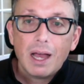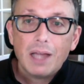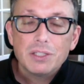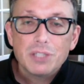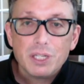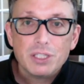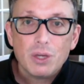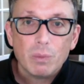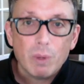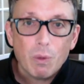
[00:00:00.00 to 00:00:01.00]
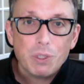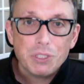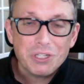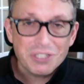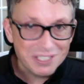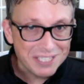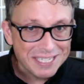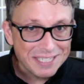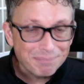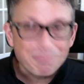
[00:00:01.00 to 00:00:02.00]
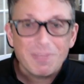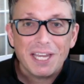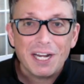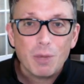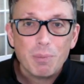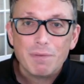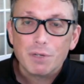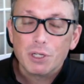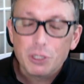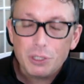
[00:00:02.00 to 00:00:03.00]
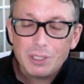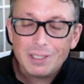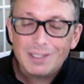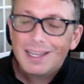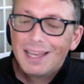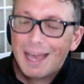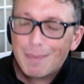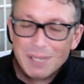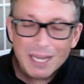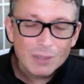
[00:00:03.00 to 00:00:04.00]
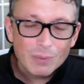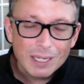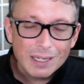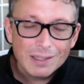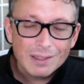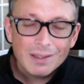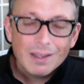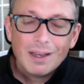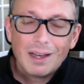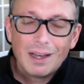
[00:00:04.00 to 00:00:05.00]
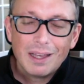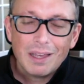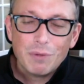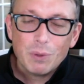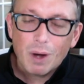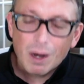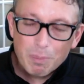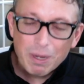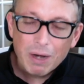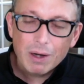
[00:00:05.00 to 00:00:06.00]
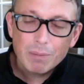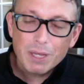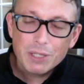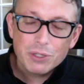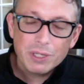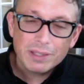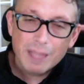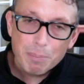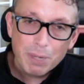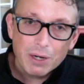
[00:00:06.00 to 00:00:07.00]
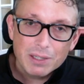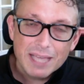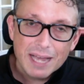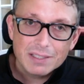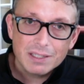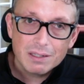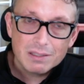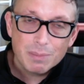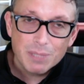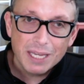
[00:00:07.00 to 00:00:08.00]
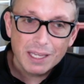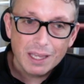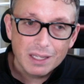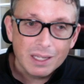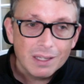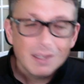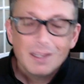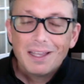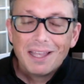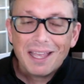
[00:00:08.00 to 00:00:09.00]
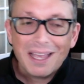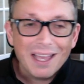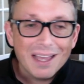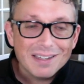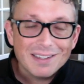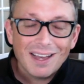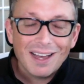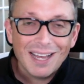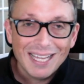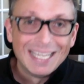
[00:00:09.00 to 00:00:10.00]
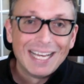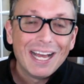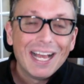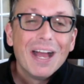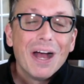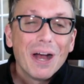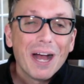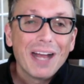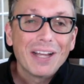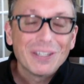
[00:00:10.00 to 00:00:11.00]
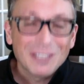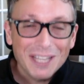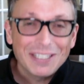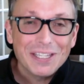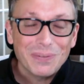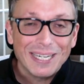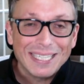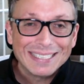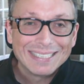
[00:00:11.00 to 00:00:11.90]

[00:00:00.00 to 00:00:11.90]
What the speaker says: Just know that we want you to succeed, and I hope you have a good, happy Halloween. If you are a parent, make sure to get that parent tax in on some of that candy, and good luck this week.